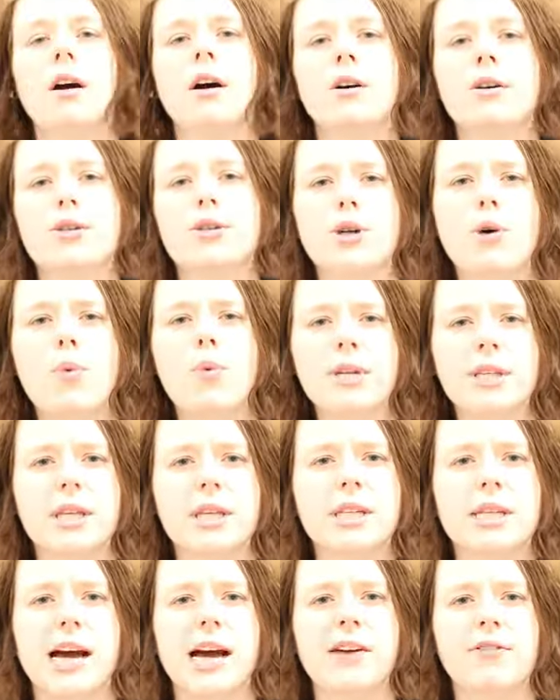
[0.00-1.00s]
So what's the
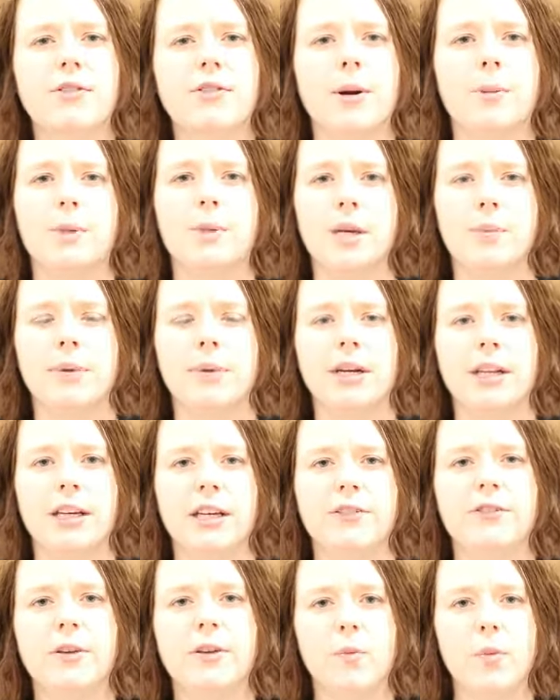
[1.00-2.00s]
time frame typically
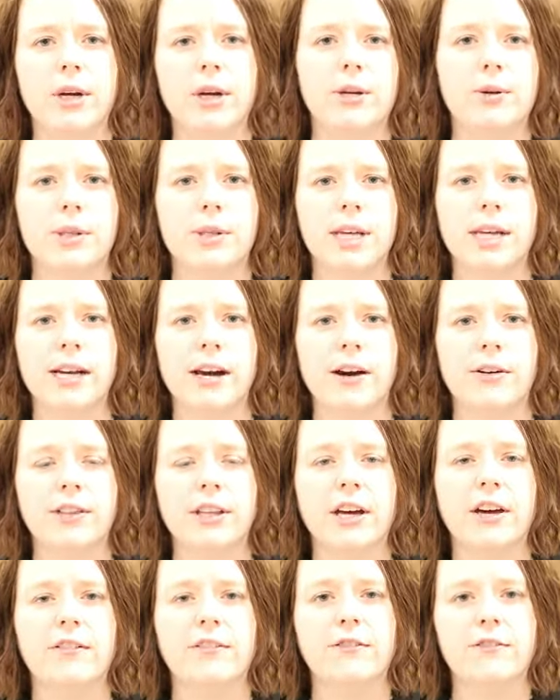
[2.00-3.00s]
from when you send out
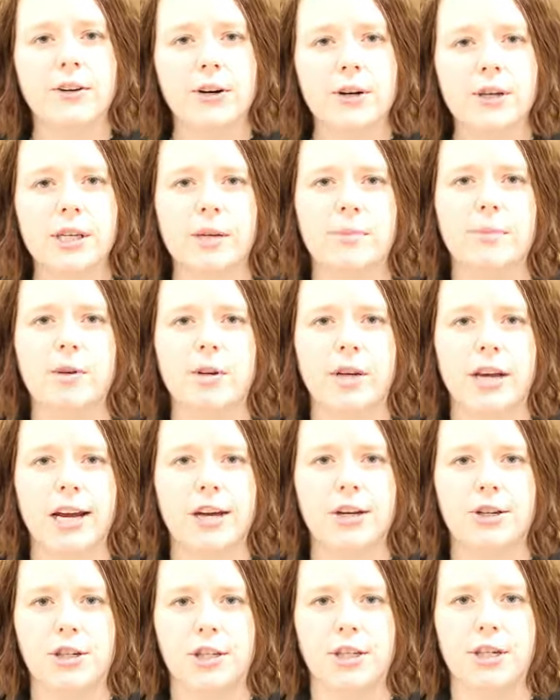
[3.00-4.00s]
that first
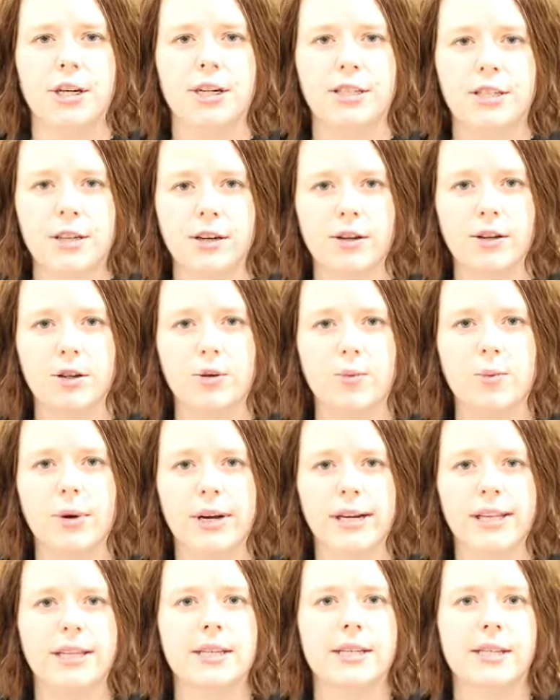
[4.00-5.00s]
communication until you
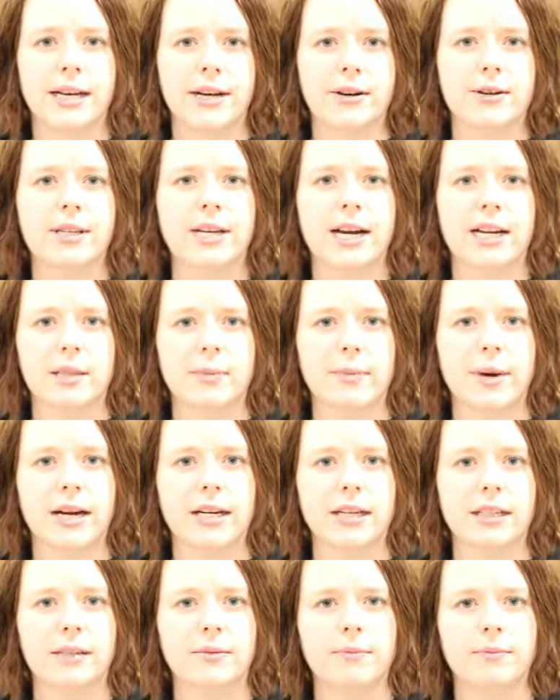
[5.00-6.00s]
bring in the sales
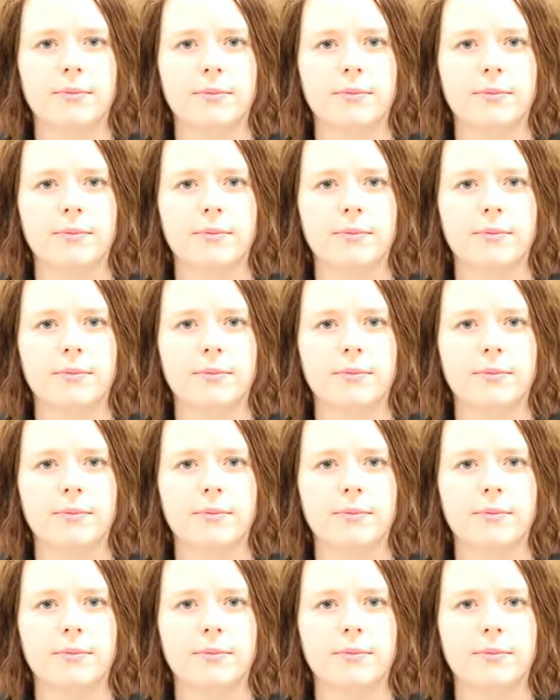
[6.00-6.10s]
aspect?